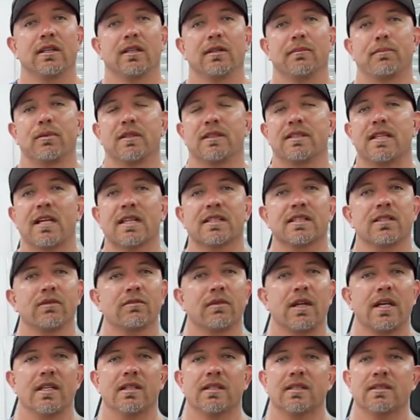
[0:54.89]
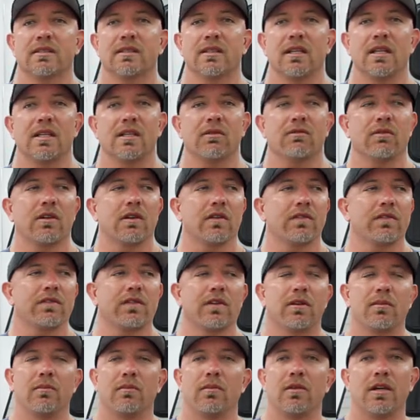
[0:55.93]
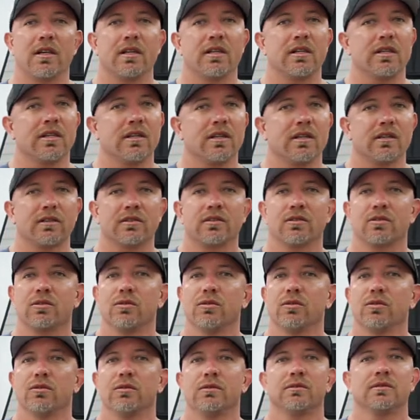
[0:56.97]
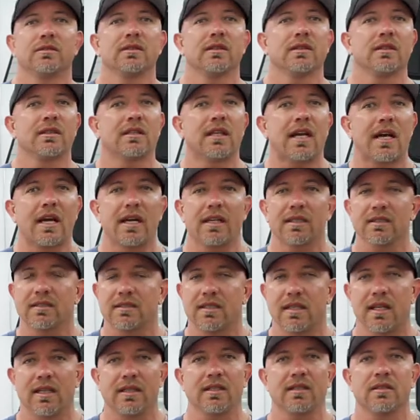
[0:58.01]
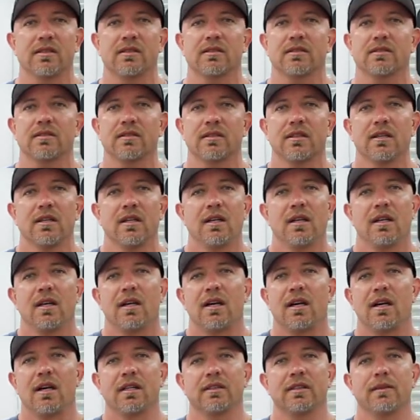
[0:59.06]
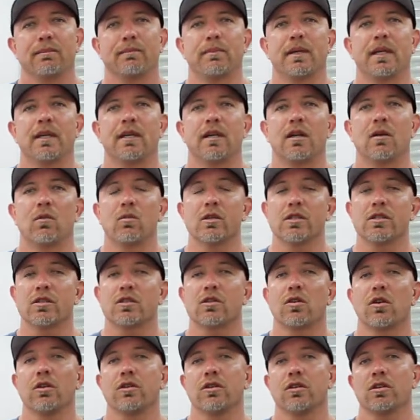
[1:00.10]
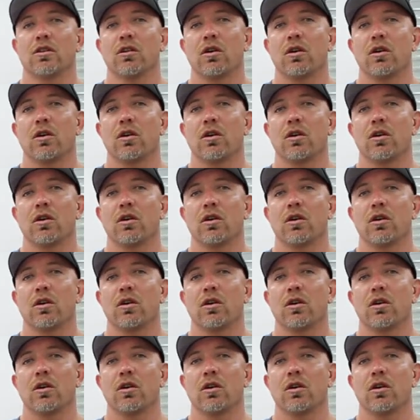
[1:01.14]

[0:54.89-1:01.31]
The protection ranges anywhere from 1 year to 9-10 years, depending on which coating you